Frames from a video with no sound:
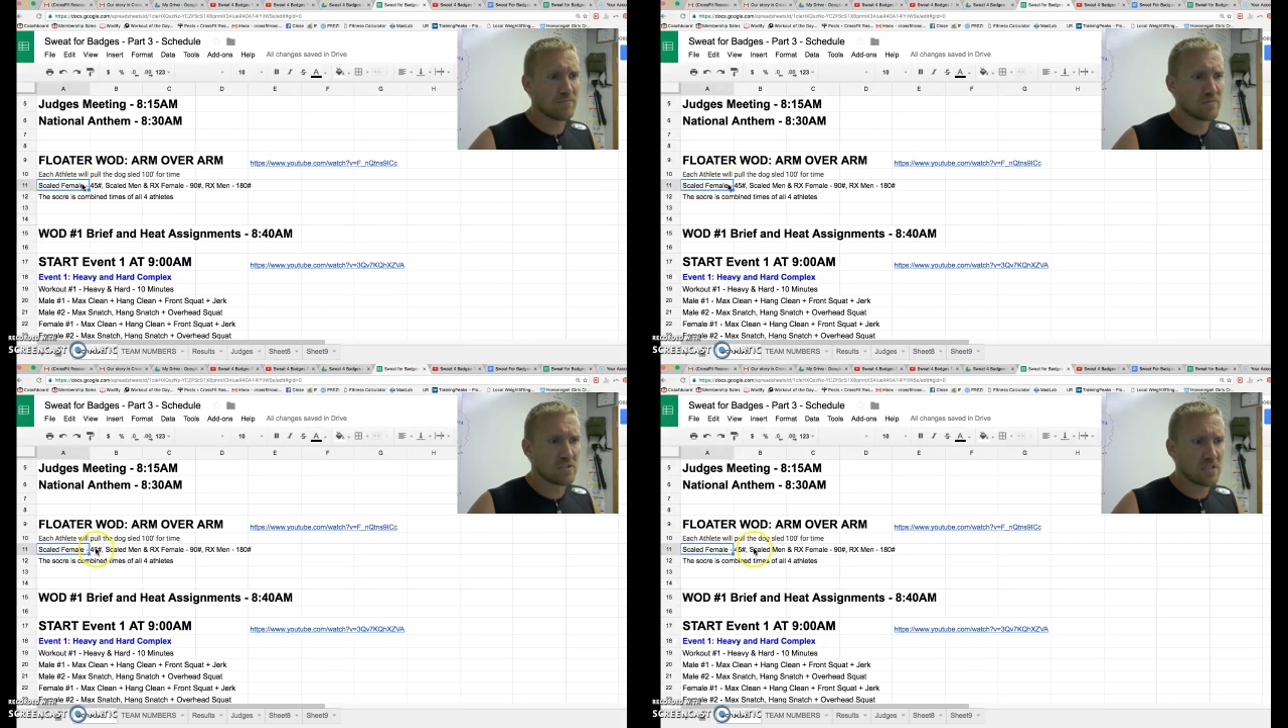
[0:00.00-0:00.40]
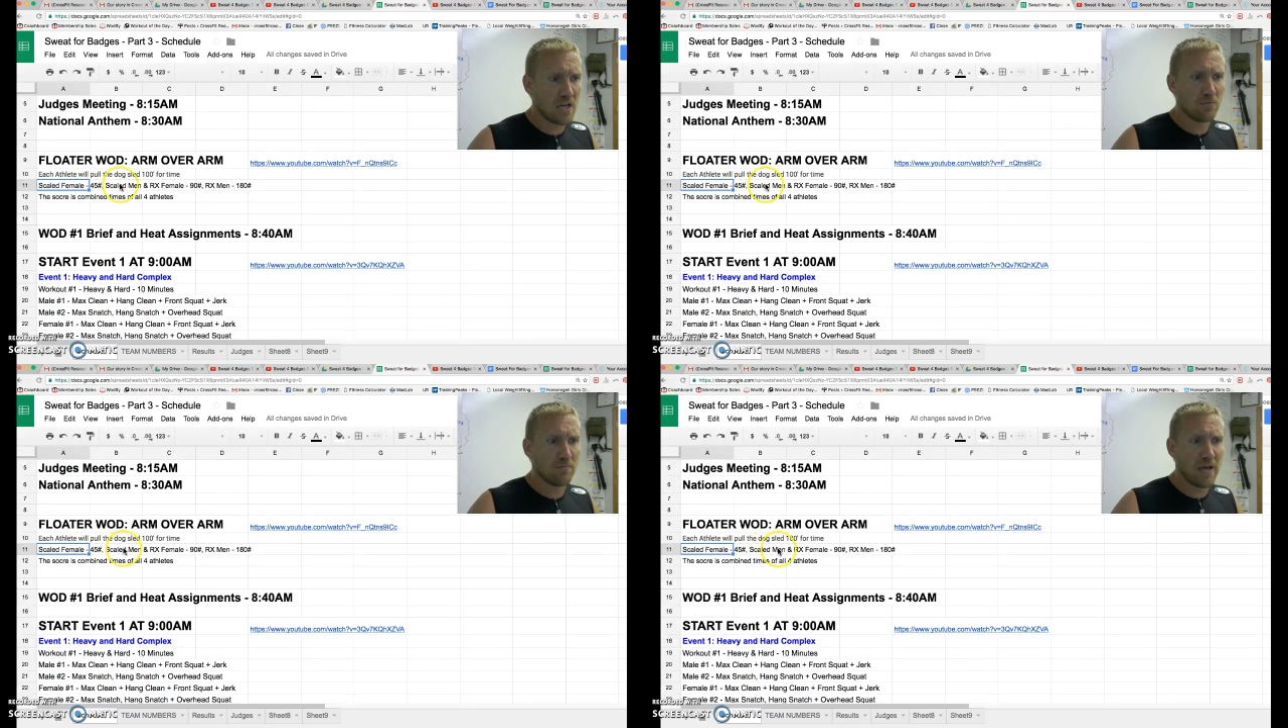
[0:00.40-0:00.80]

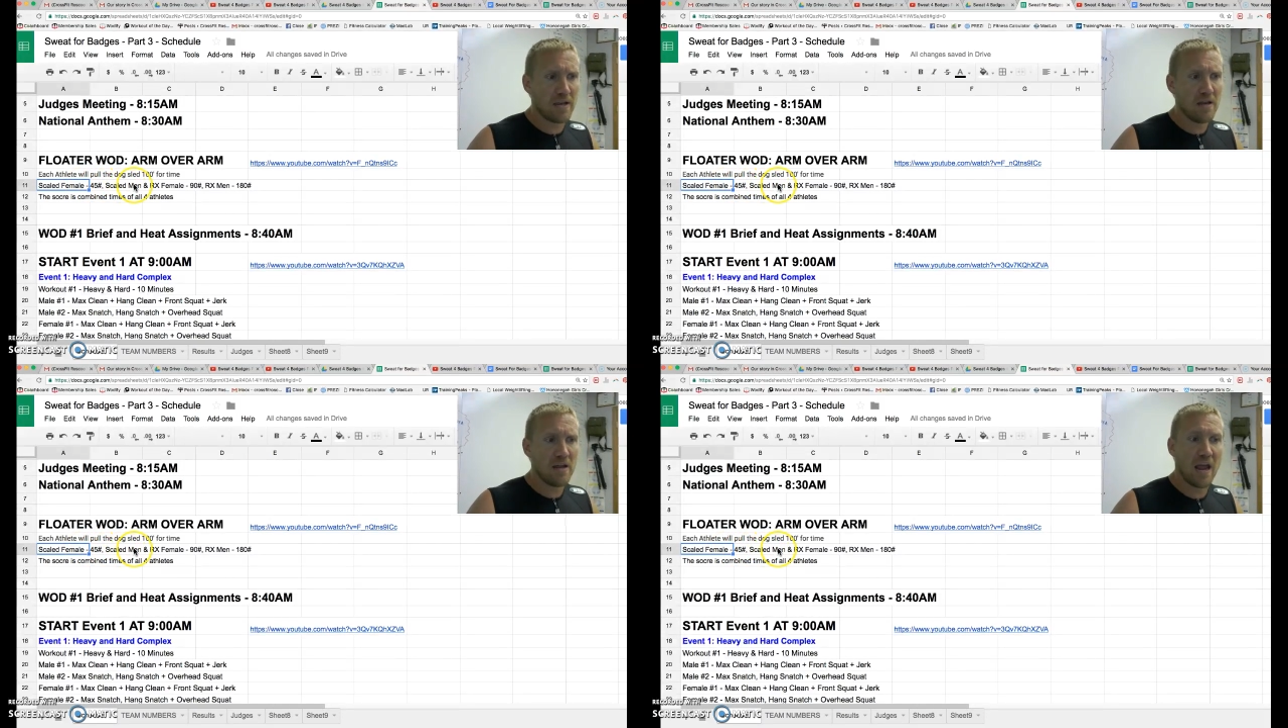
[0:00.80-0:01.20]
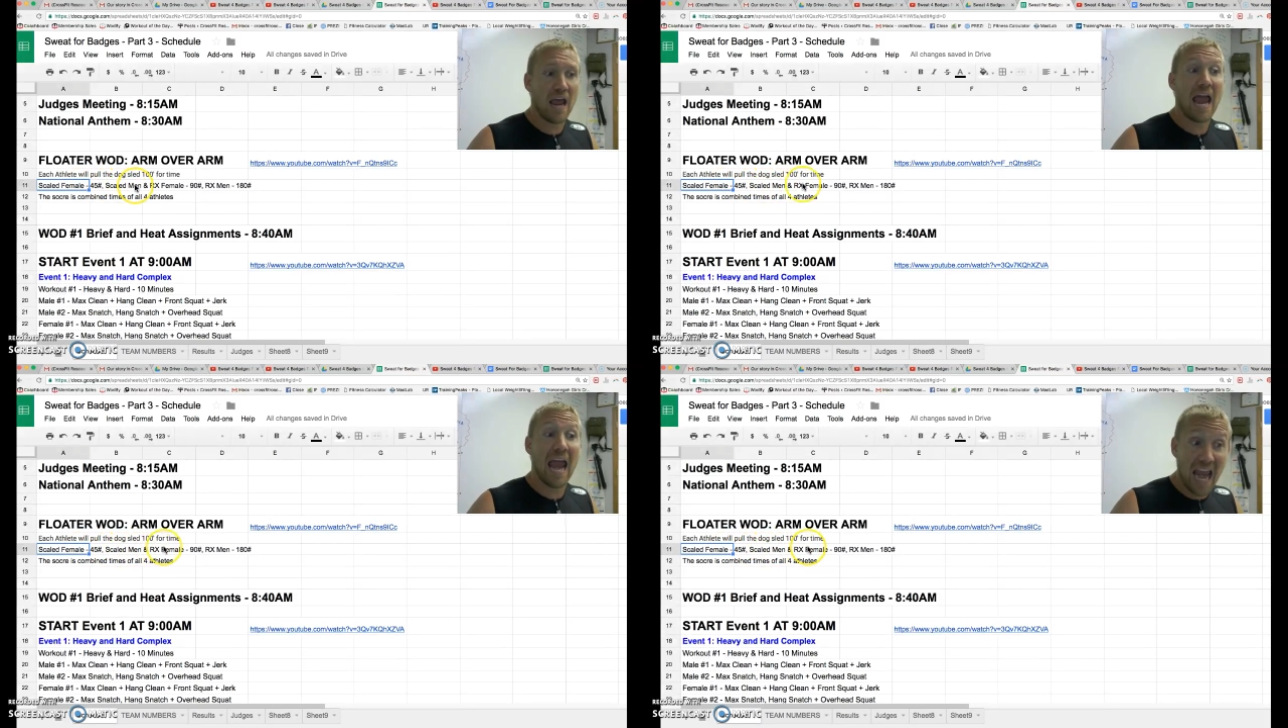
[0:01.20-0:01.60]
scaled men
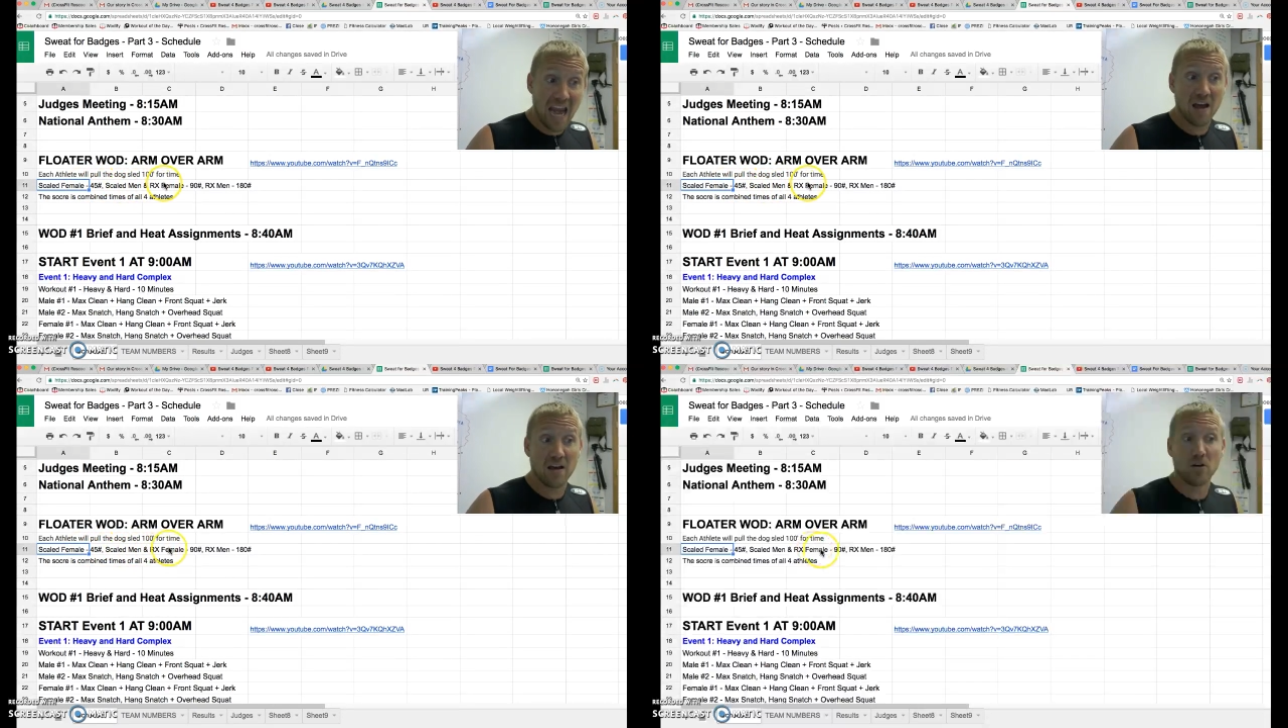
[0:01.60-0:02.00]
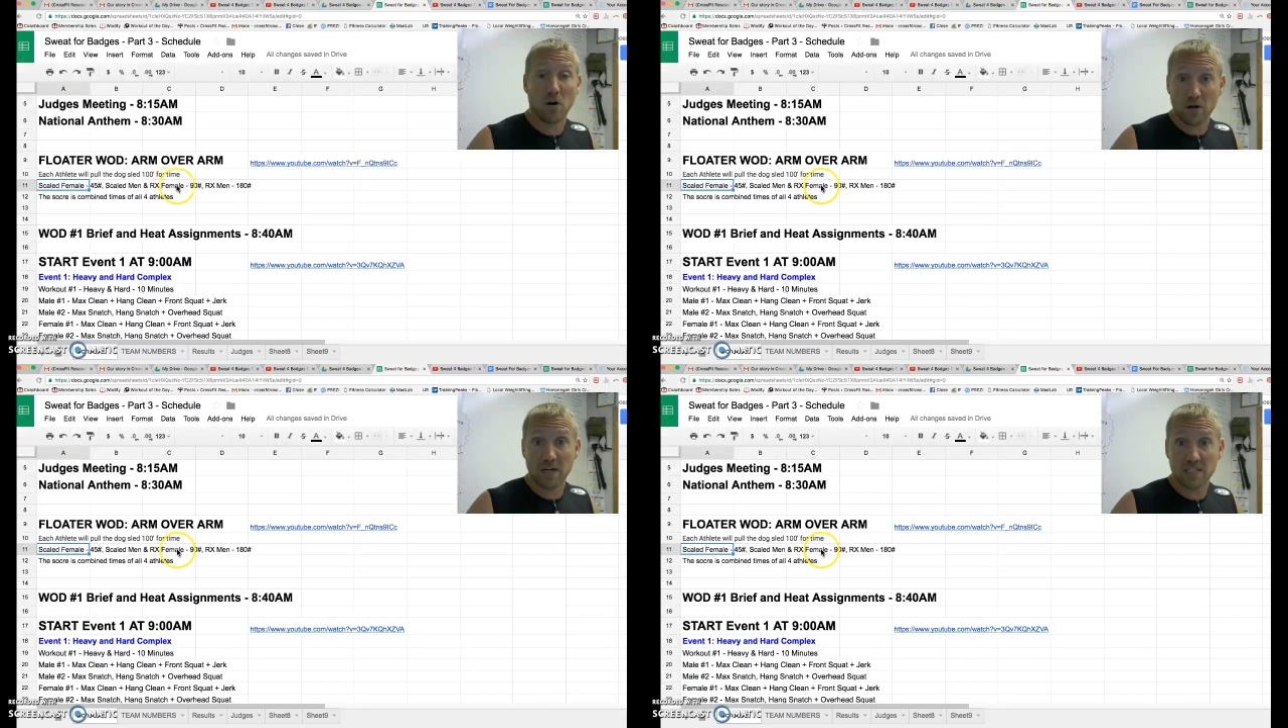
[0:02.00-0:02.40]
and
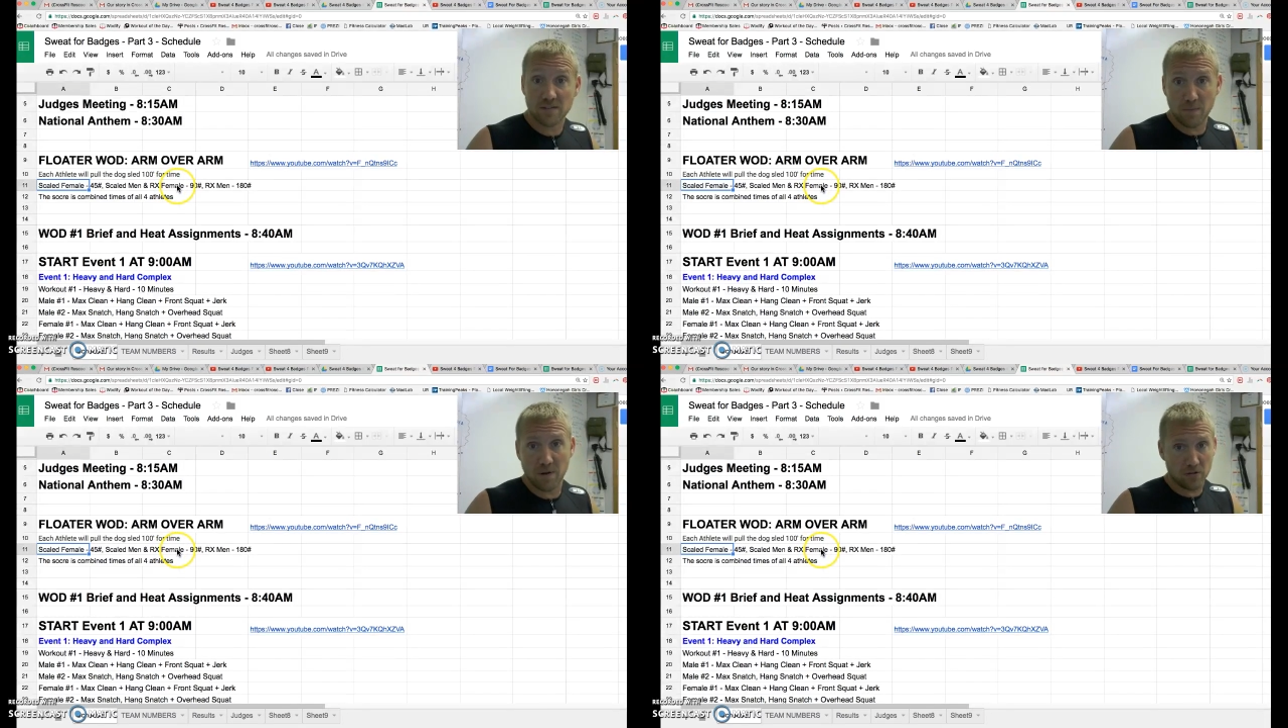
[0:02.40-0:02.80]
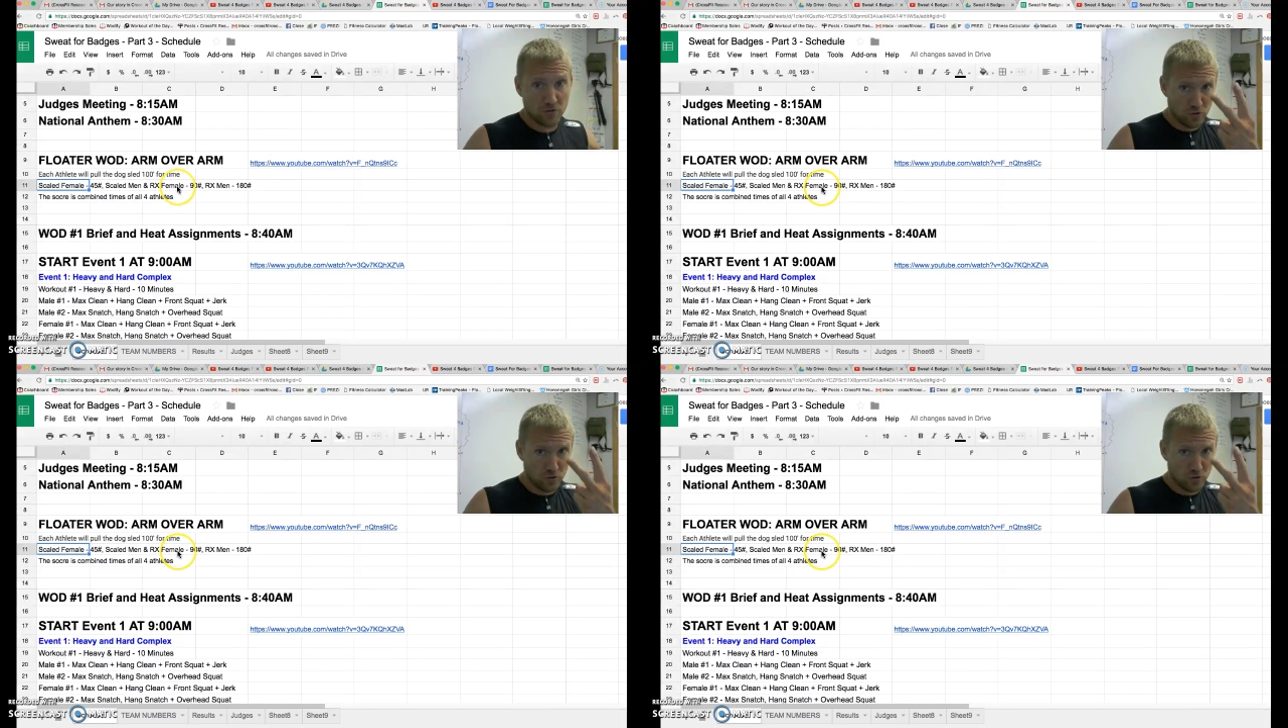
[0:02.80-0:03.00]
RX females,